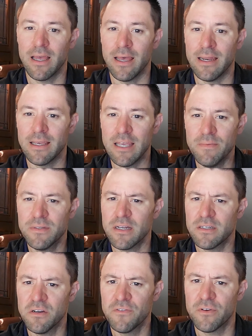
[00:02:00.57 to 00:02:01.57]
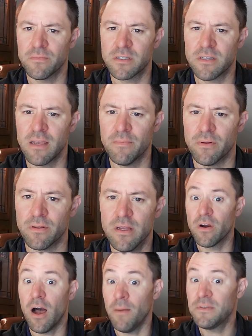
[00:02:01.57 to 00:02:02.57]
and it keeps that tear film stable
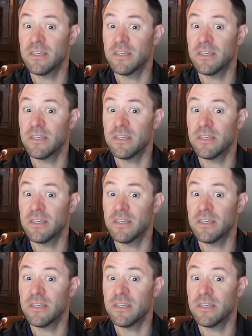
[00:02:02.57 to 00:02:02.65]
for